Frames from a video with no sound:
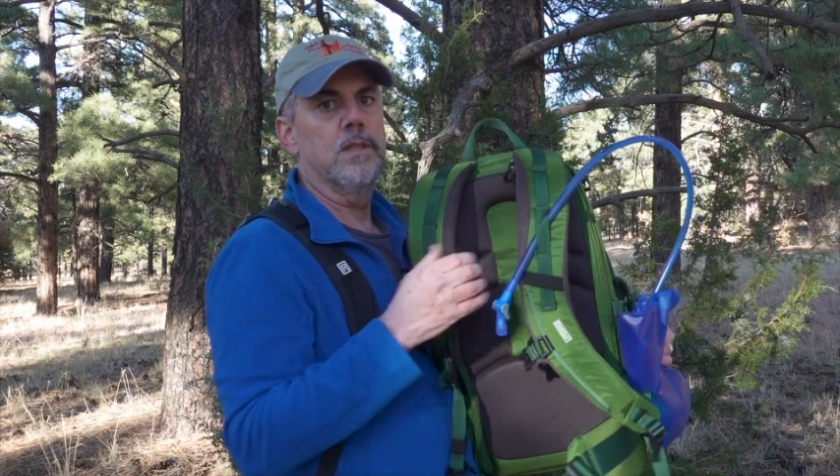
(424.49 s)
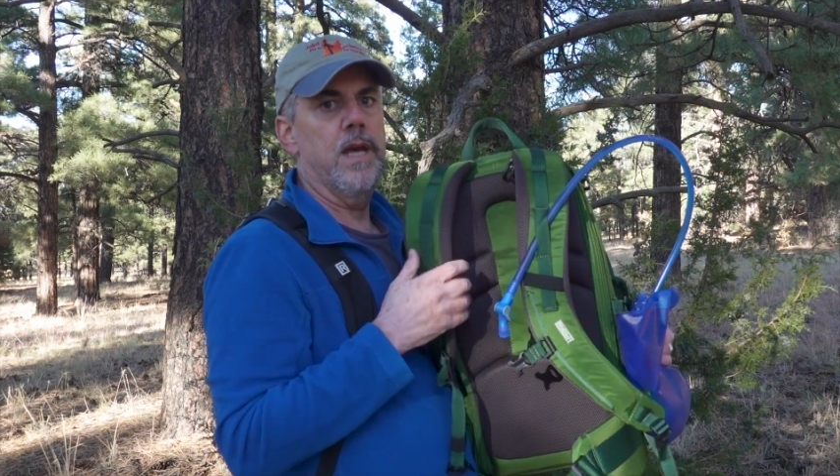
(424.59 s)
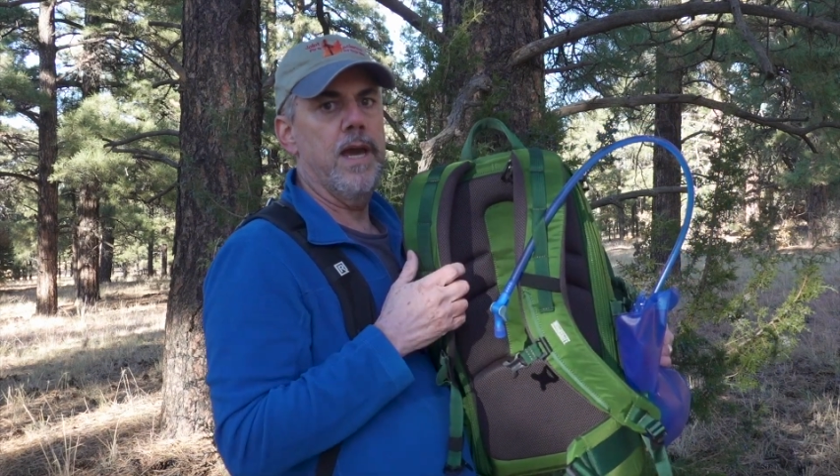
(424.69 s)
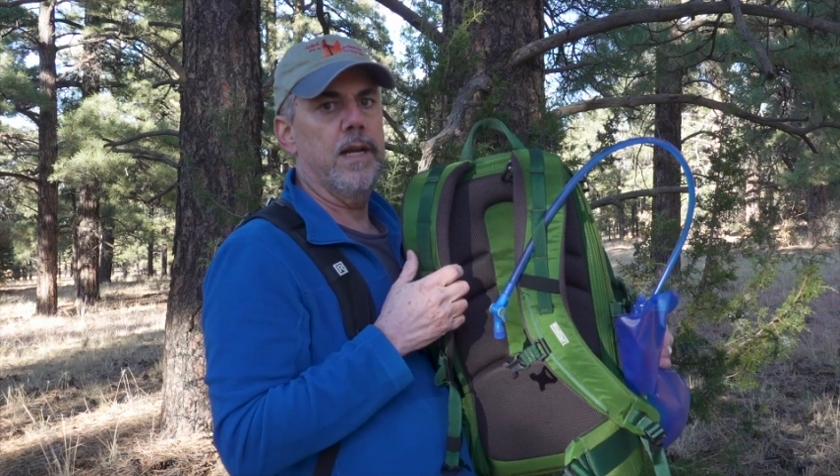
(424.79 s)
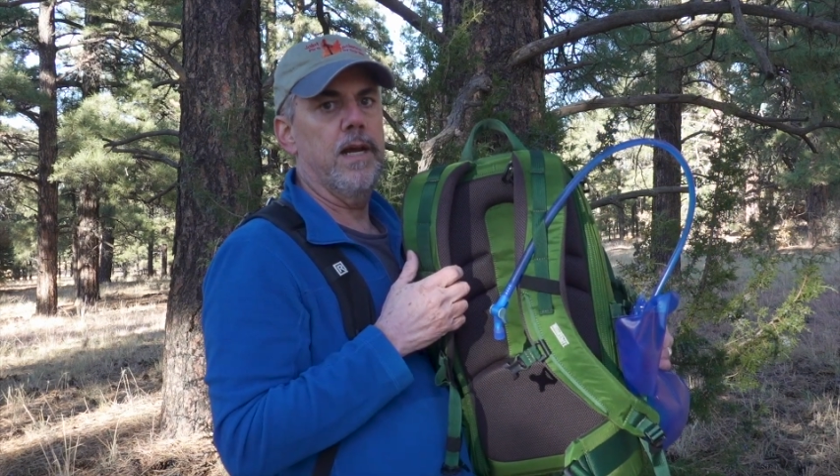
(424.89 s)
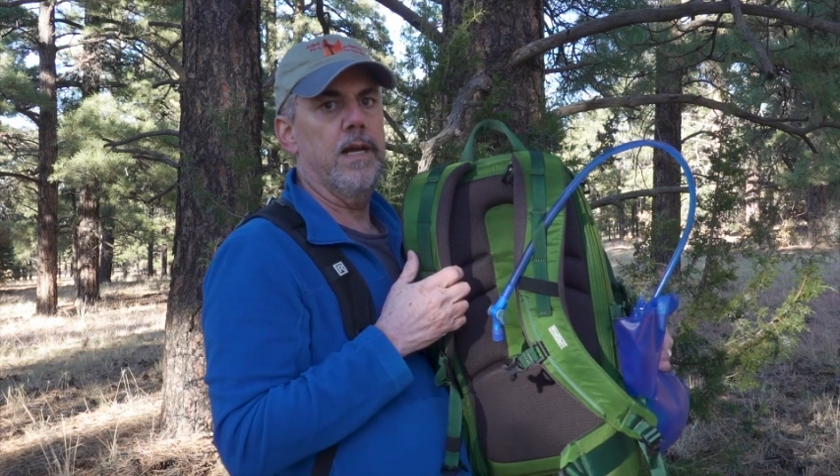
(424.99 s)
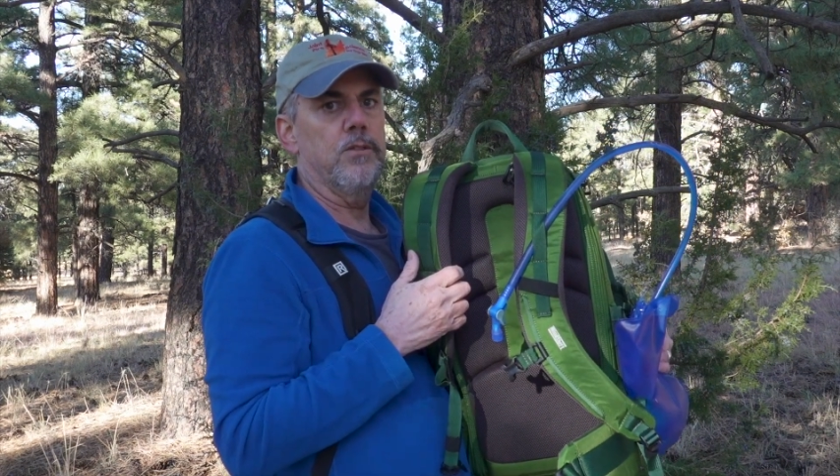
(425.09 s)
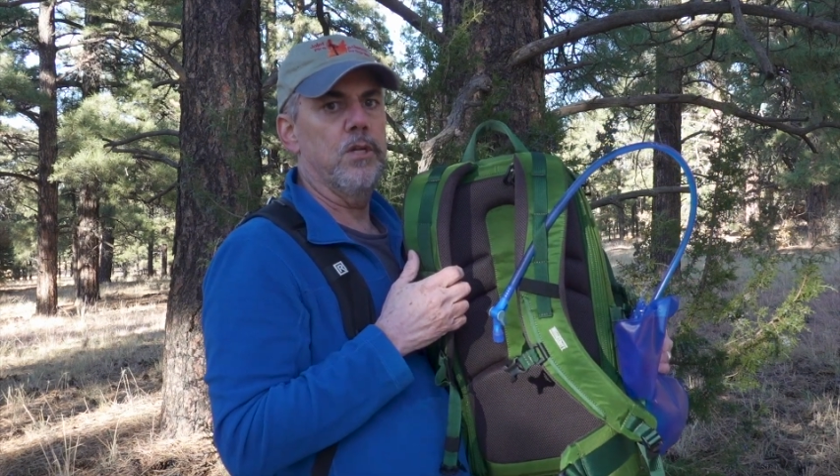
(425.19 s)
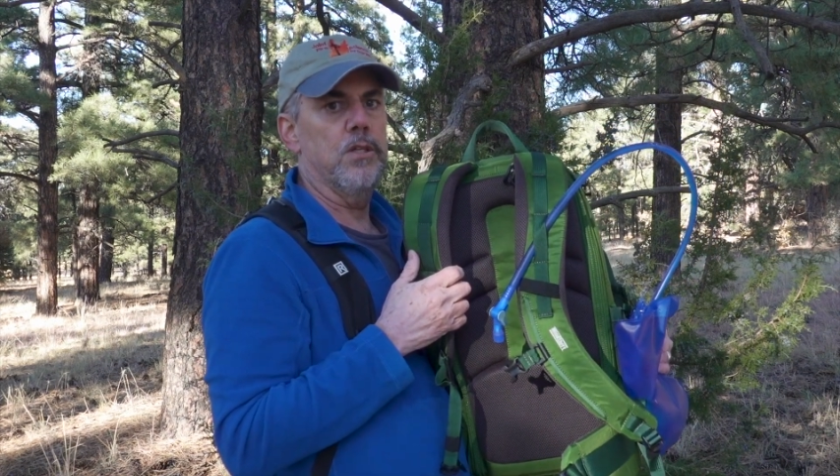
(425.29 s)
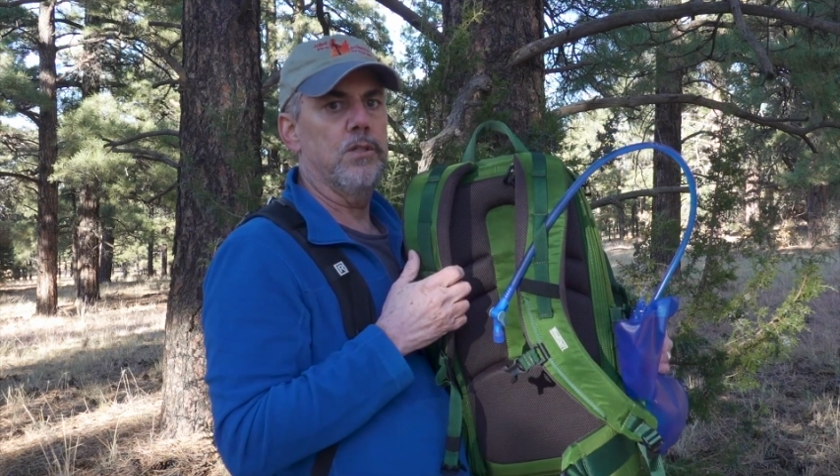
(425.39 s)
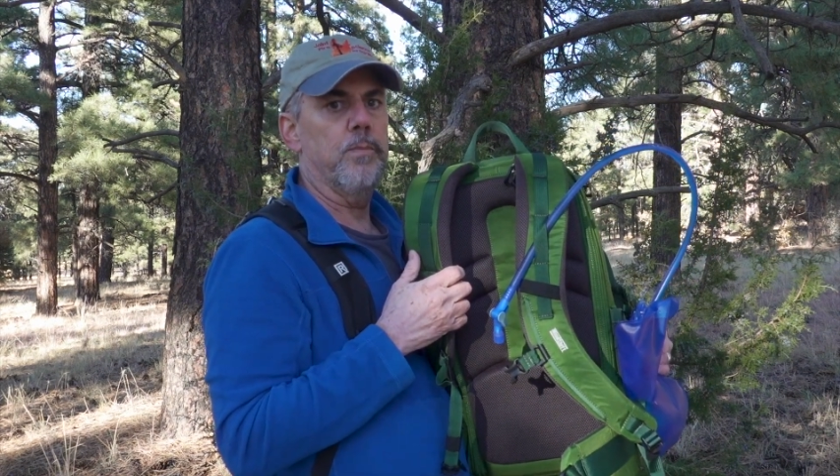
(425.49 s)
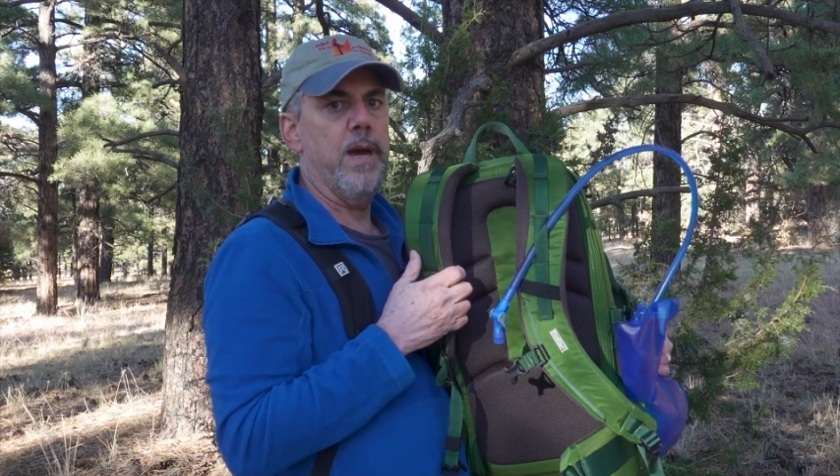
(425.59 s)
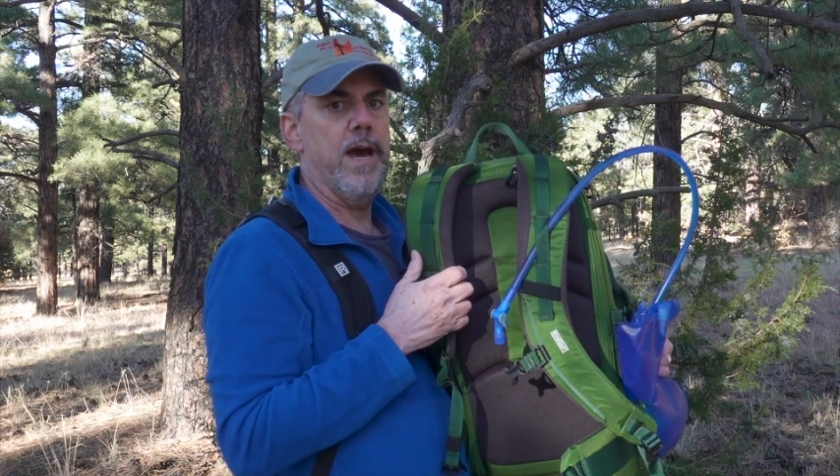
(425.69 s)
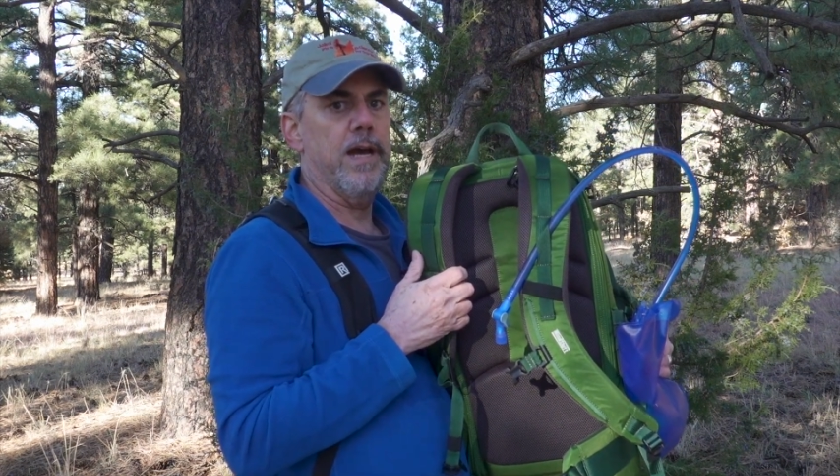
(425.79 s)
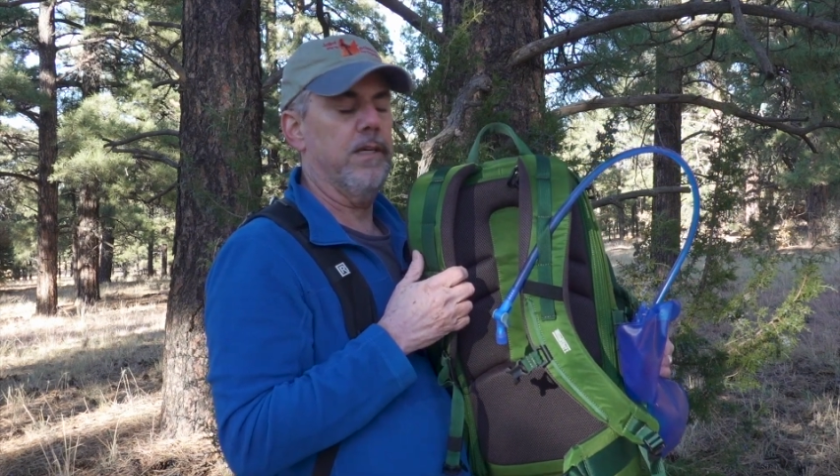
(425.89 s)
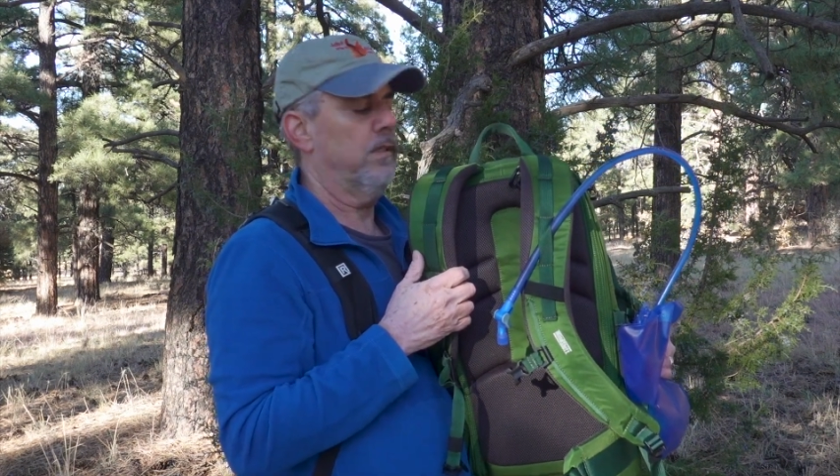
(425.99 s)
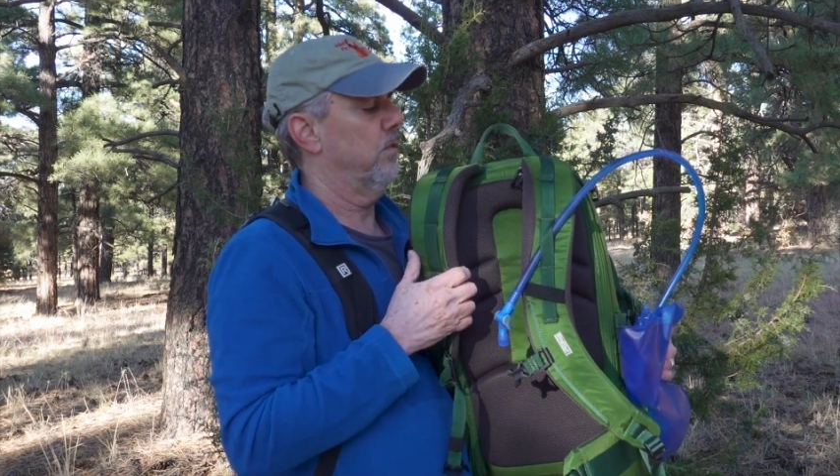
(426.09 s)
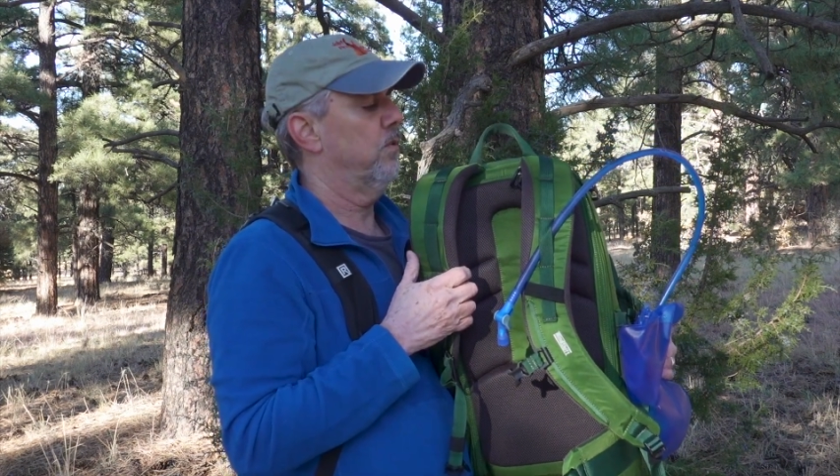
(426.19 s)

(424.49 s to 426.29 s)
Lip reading: add a hydration pack